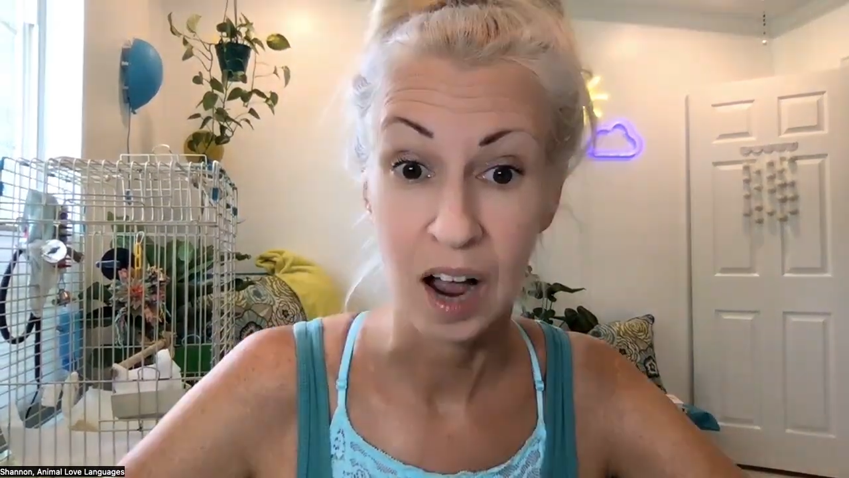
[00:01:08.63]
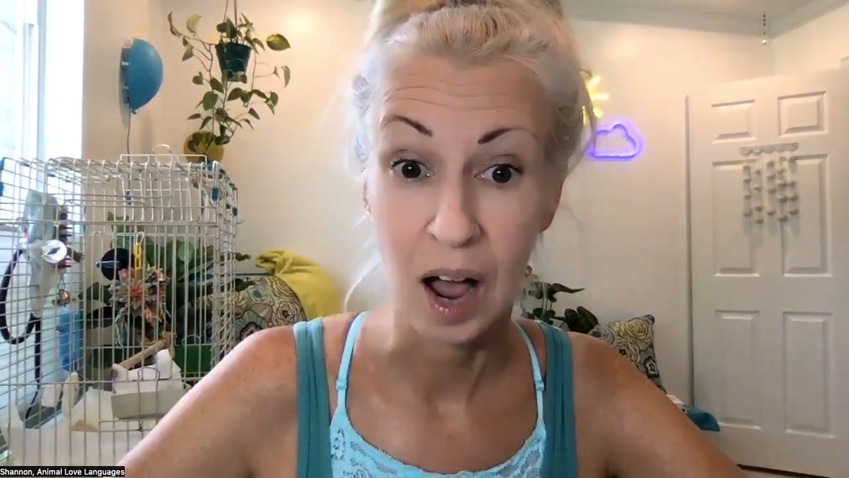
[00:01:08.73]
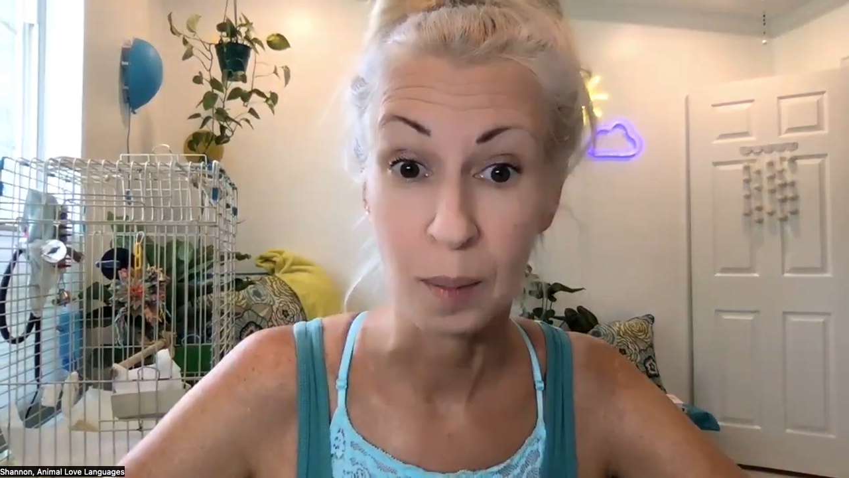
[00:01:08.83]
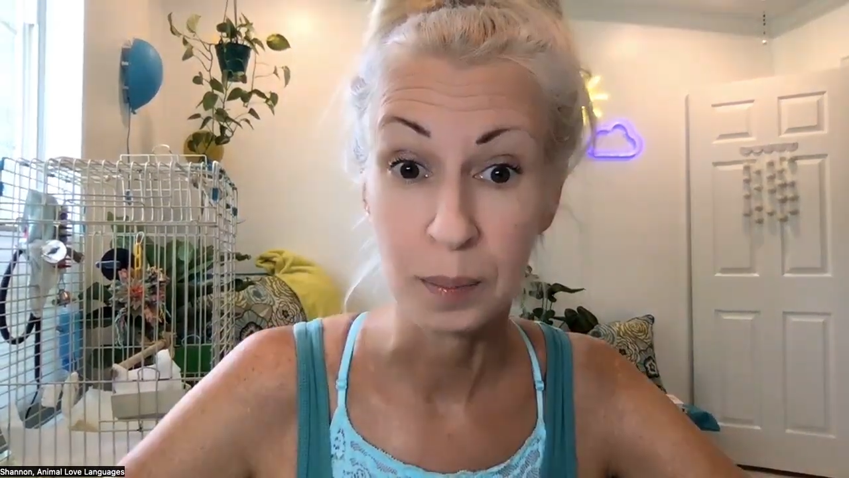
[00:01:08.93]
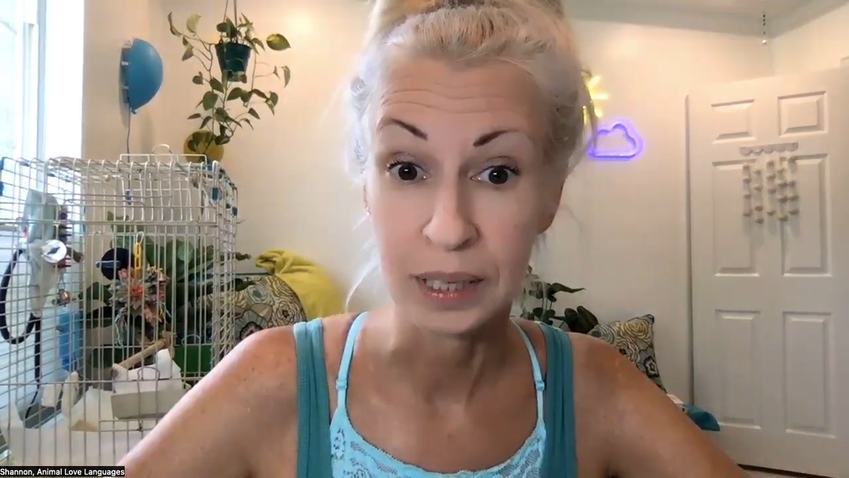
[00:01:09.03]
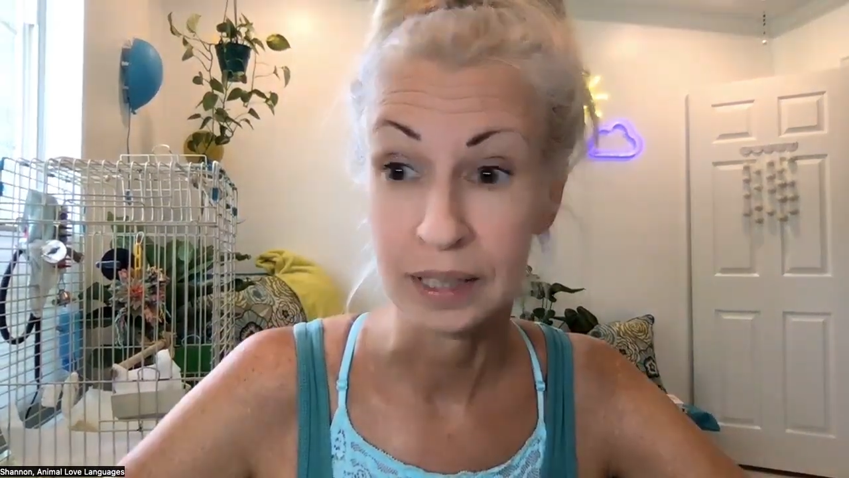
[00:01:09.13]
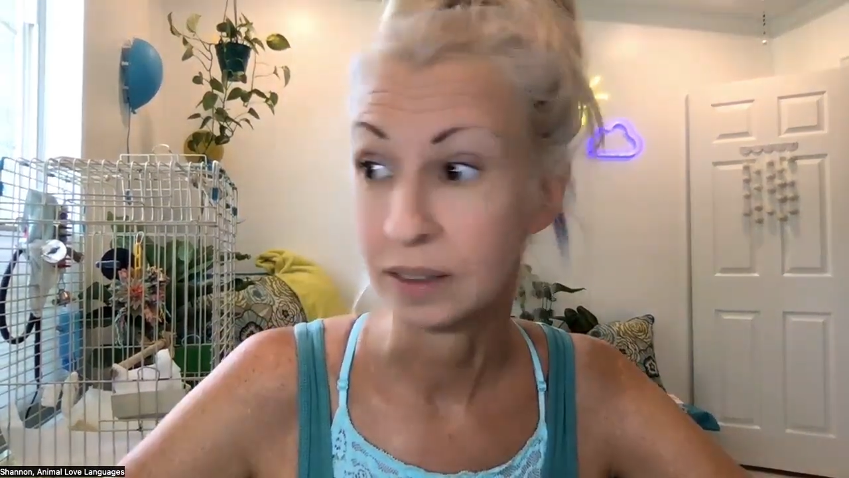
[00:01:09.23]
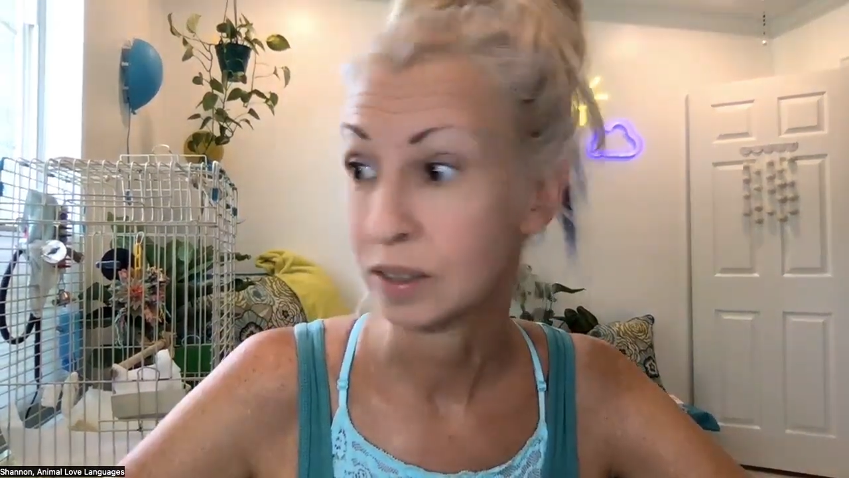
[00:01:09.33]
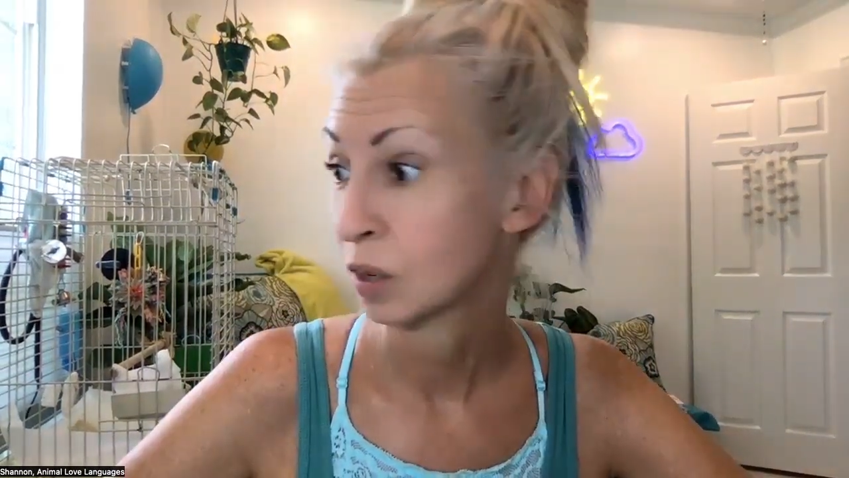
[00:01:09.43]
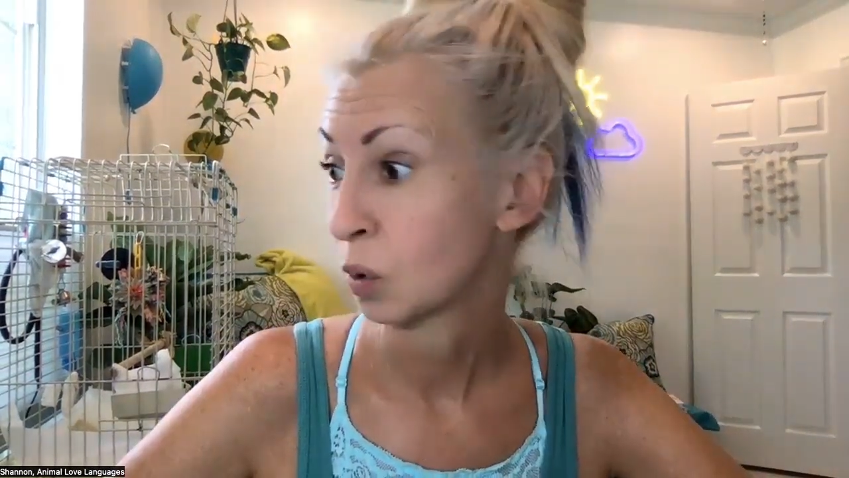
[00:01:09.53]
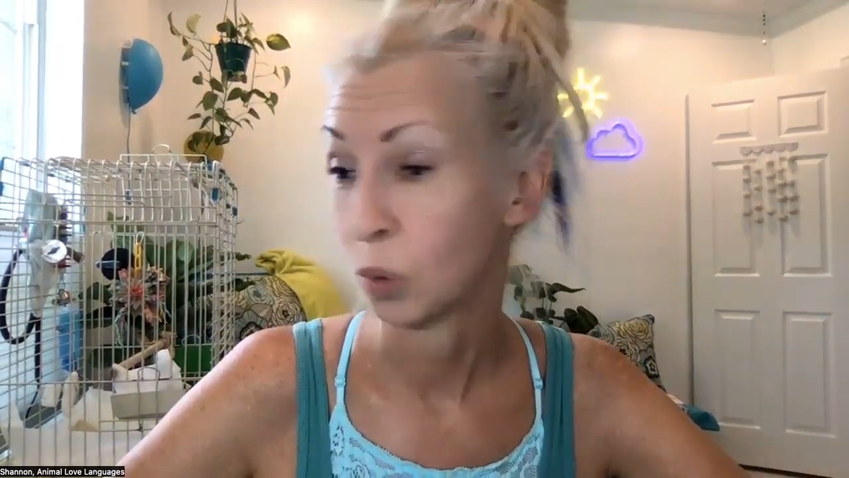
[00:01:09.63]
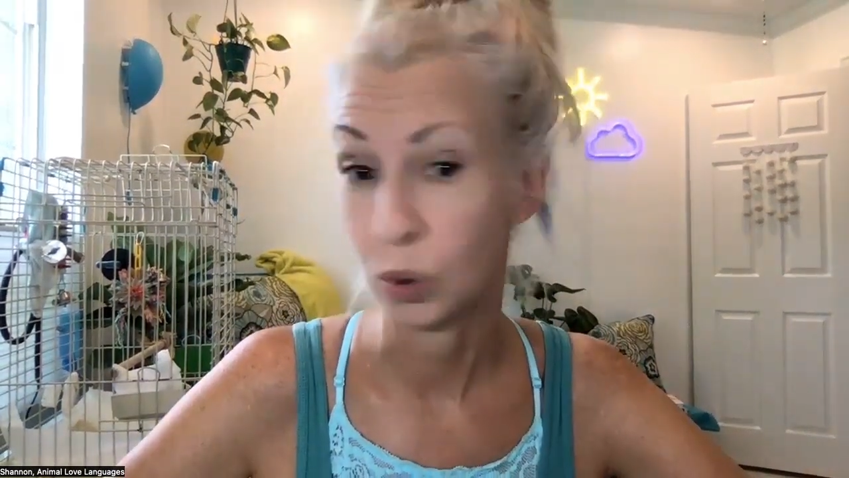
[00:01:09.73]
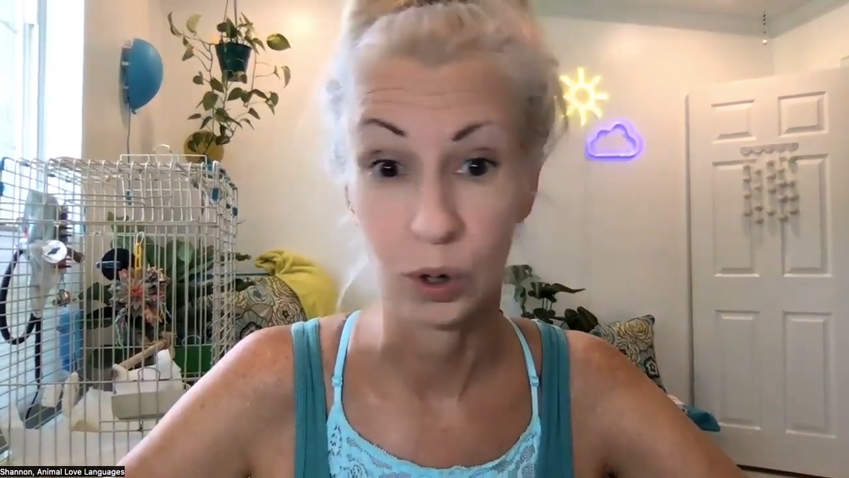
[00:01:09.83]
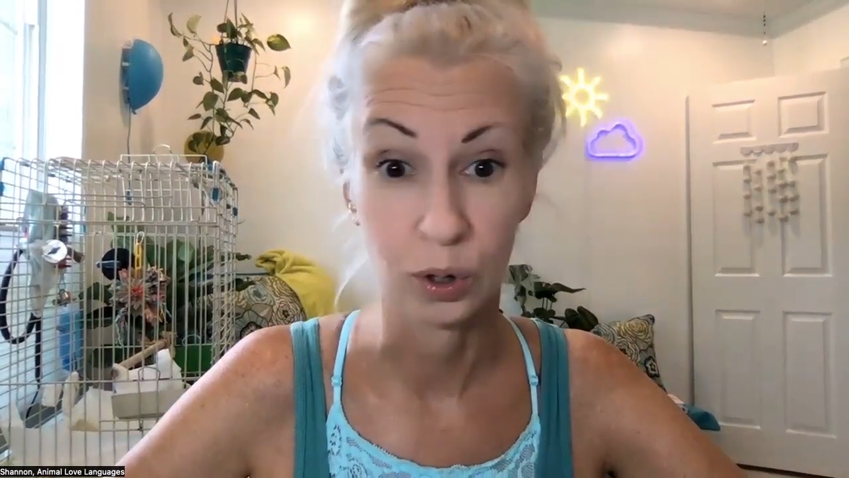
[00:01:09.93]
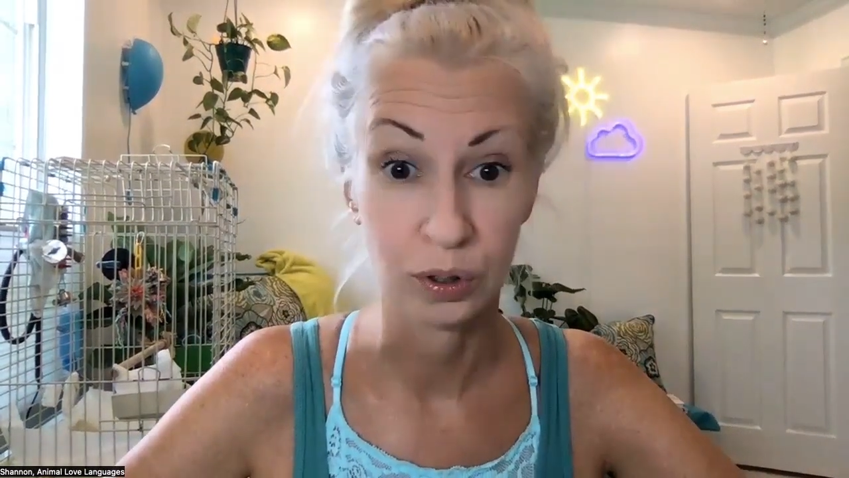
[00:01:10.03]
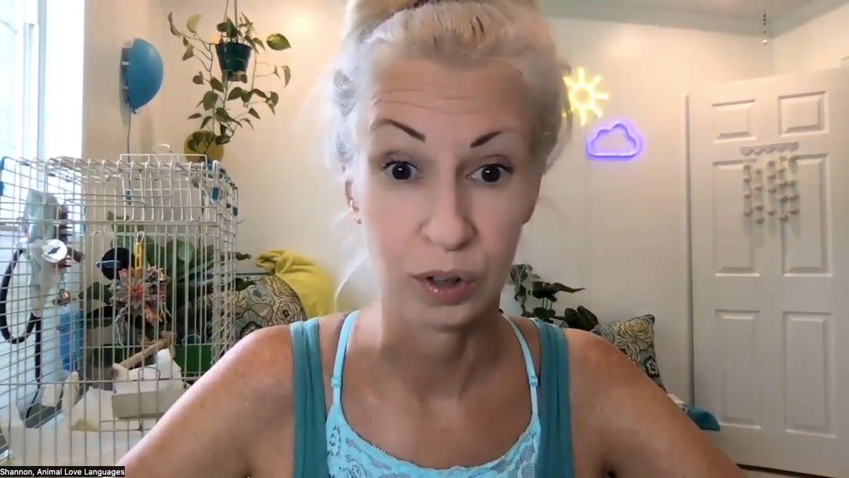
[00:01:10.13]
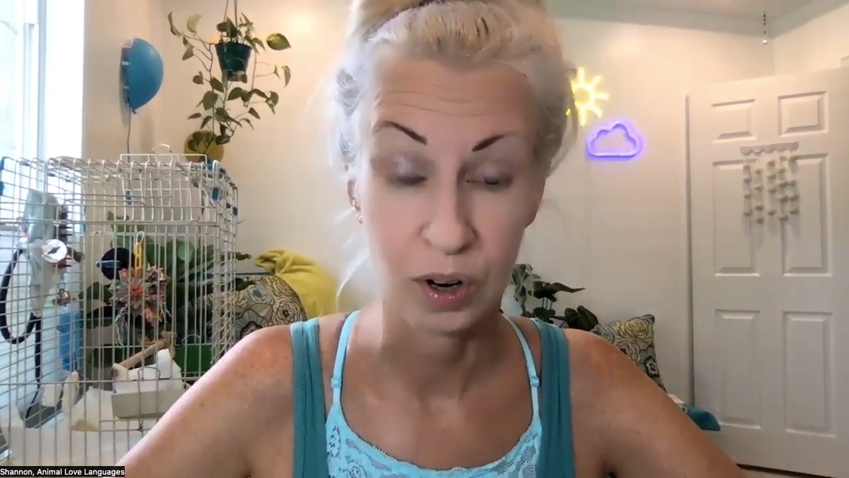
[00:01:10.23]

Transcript: ambient world